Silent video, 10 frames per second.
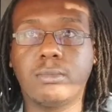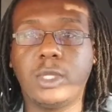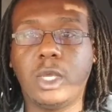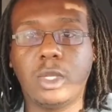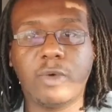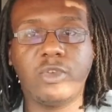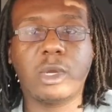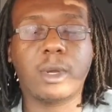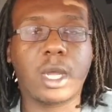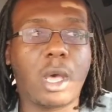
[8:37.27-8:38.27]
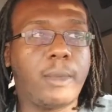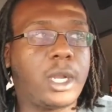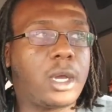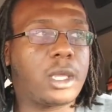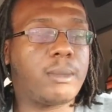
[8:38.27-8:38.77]
yeah, you can definitely drop a comment.
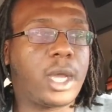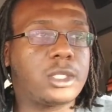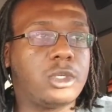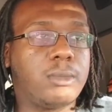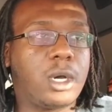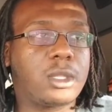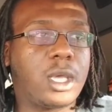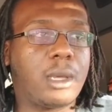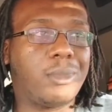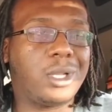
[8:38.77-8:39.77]
I'll get back to you about that.